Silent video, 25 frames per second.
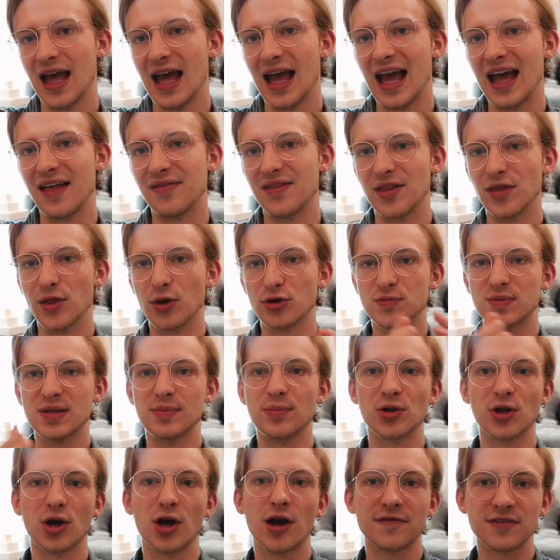And then those
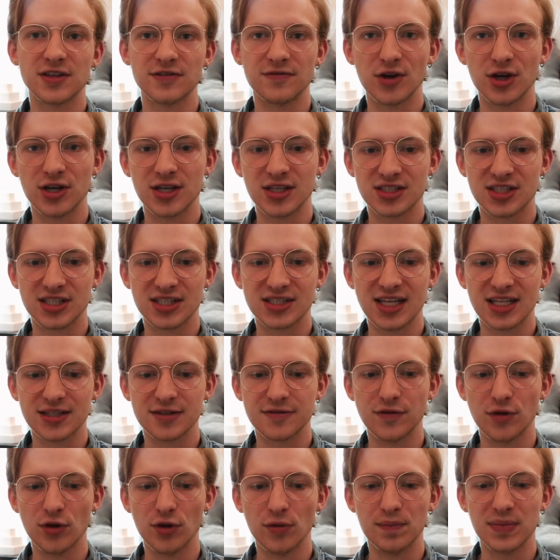people are often very
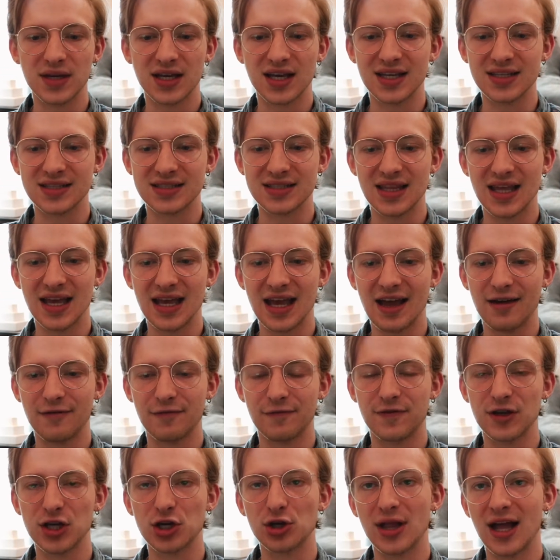successful because they have
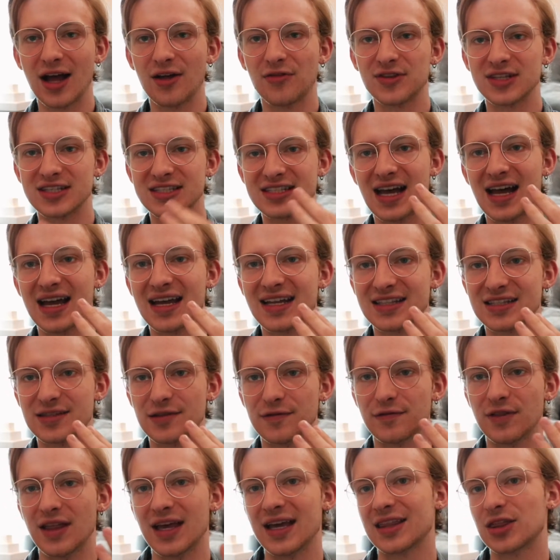figured out the science
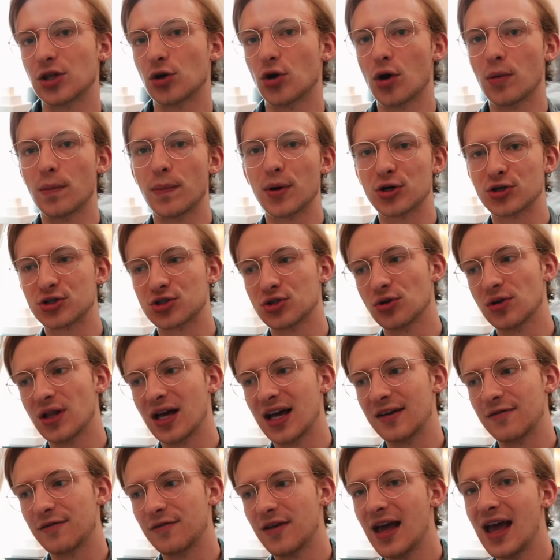of their own personal
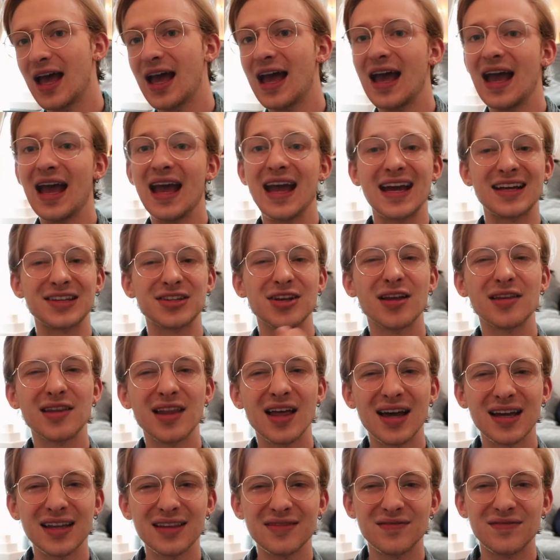life and
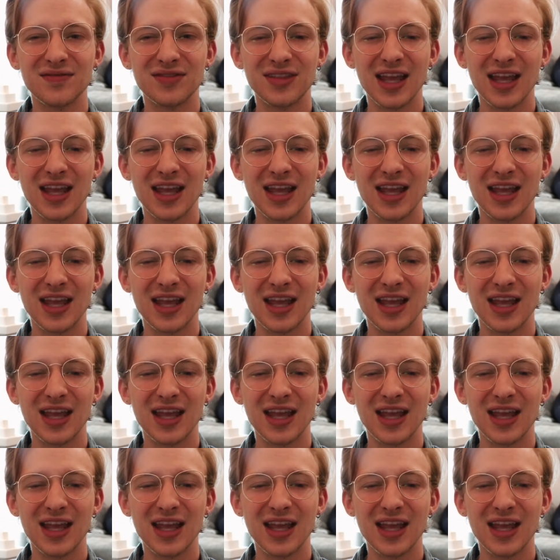online.